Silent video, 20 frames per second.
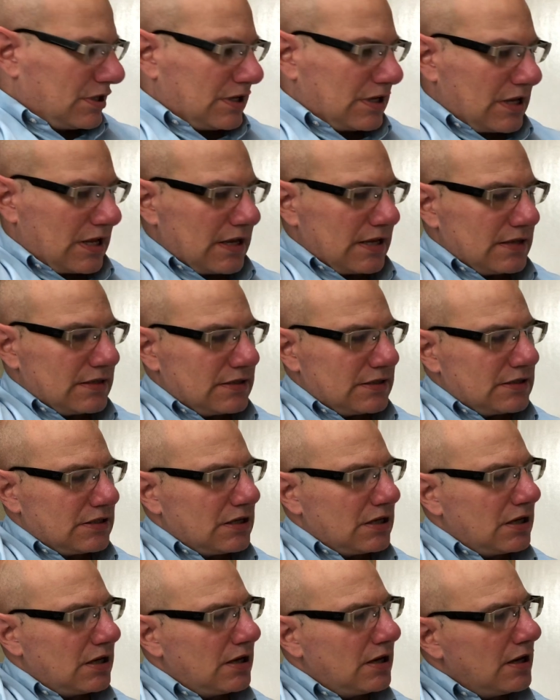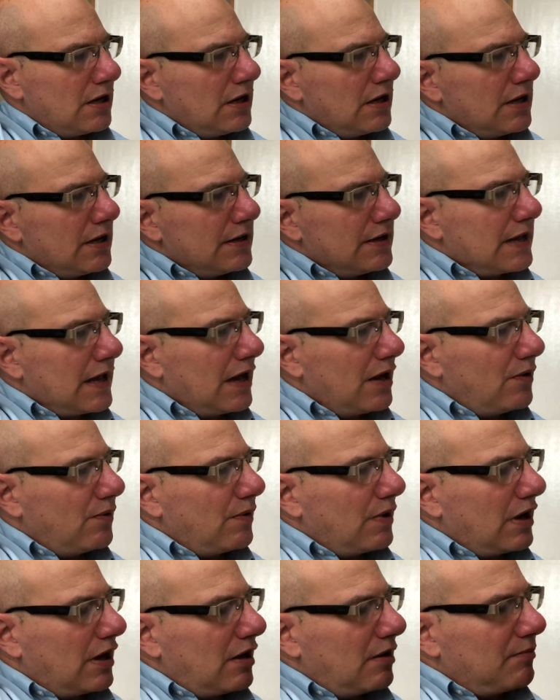Nice.
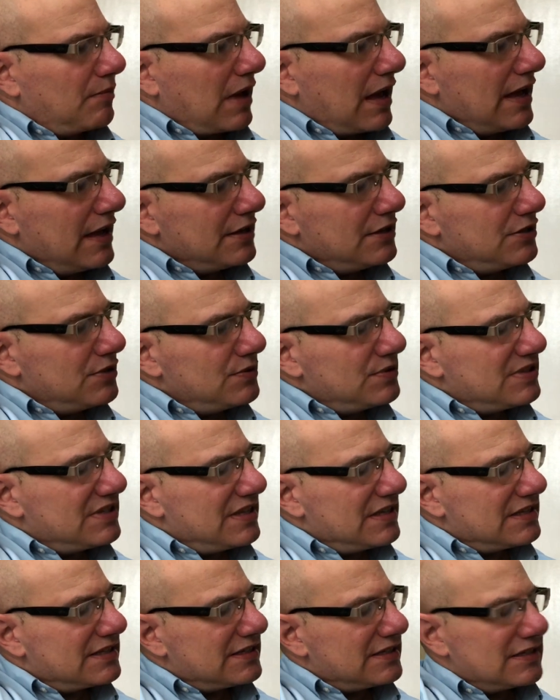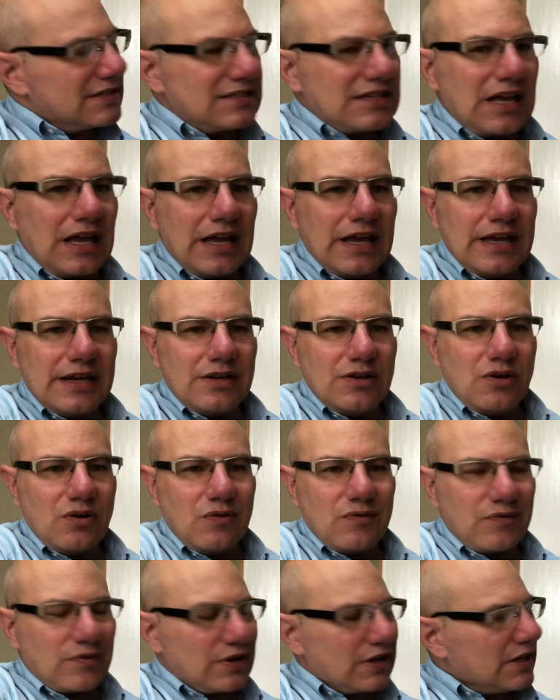Now, I had used this design
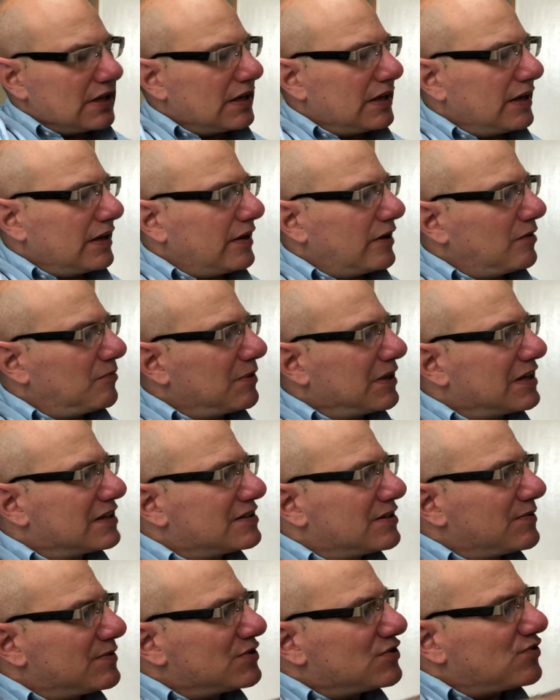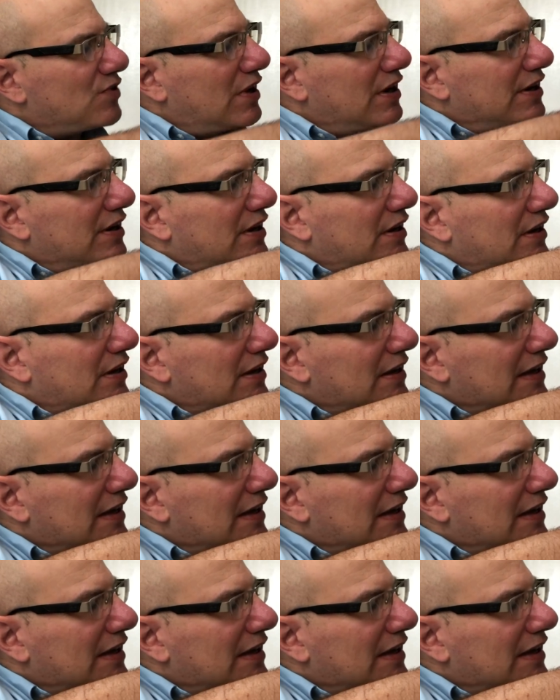over here because I was trying to